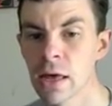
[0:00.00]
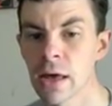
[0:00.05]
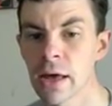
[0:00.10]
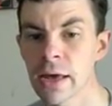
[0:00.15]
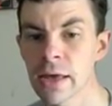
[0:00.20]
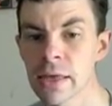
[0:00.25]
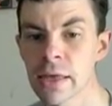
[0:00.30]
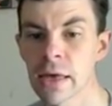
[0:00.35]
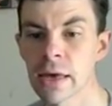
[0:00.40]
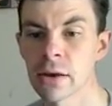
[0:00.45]

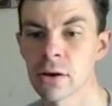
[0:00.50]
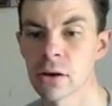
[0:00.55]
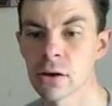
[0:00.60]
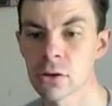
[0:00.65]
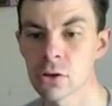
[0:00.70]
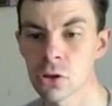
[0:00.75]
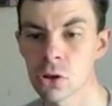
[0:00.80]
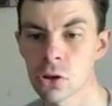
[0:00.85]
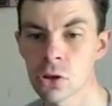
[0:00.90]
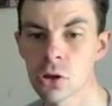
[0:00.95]
I
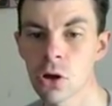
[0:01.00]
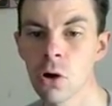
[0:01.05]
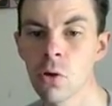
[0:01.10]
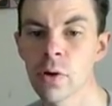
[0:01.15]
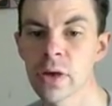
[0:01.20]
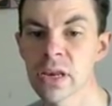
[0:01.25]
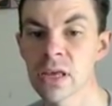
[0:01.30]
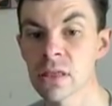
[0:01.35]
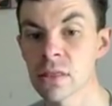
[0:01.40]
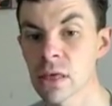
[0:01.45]
cannot
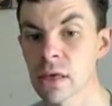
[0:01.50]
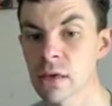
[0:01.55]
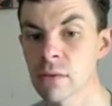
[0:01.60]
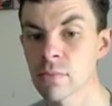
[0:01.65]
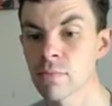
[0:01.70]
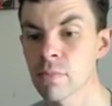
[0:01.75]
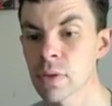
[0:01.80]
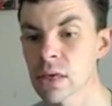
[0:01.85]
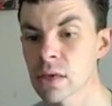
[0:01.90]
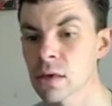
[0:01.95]
show
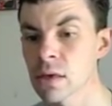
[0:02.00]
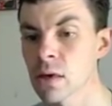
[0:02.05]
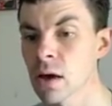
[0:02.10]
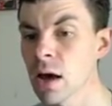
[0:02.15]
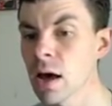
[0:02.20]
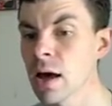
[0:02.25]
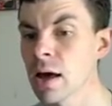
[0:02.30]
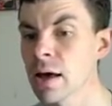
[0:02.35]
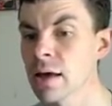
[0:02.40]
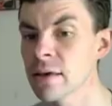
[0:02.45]
anything
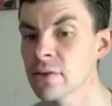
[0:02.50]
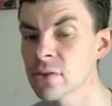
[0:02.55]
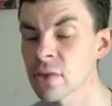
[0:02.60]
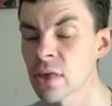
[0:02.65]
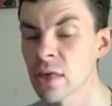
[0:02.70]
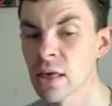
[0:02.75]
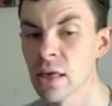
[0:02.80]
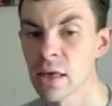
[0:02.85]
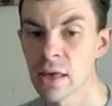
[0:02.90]
because,